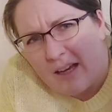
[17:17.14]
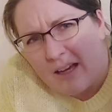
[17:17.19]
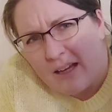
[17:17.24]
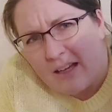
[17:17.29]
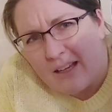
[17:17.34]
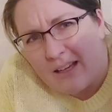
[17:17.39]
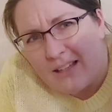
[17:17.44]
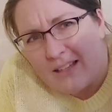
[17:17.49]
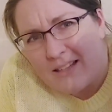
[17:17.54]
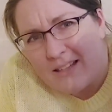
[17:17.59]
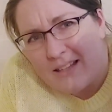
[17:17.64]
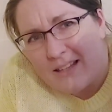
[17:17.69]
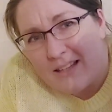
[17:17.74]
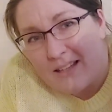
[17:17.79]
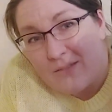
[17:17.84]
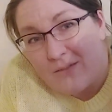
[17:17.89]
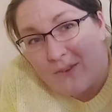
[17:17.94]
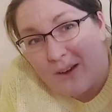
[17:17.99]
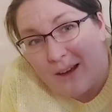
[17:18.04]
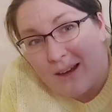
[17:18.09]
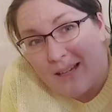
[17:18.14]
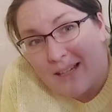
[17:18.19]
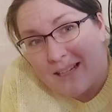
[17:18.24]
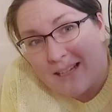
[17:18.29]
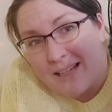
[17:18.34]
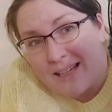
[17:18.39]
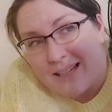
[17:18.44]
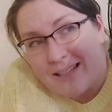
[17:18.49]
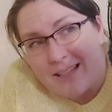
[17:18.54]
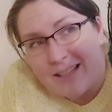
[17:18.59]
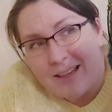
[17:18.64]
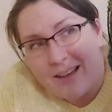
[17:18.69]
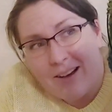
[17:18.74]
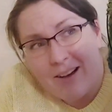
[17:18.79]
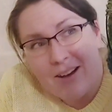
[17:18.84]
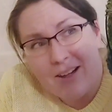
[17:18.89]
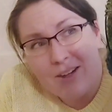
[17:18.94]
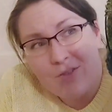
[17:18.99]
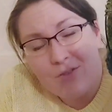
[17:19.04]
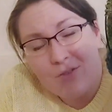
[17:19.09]
You can see it's fading into
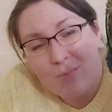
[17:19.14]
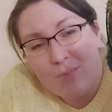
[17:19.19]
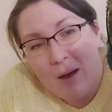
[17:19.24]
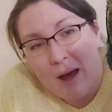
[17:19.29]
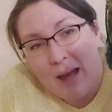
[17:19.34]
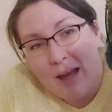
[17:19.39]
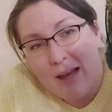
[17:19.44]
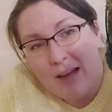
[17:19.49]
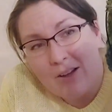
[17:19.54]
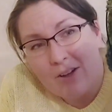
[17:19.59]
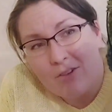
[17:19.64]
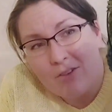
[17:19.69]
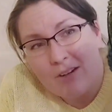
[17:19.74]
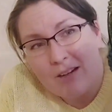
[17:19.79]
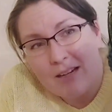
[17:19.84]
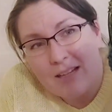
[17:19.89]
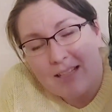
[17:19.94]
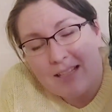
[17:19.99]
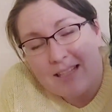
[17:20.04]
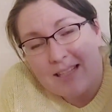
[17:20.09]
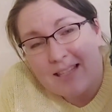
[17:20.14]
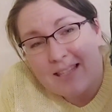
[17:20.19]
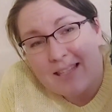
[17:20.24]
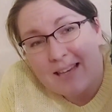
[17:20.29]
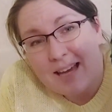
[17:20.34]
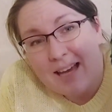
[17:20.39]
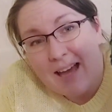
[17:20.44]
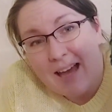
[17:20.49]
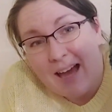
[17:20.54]
kind of the paler greens,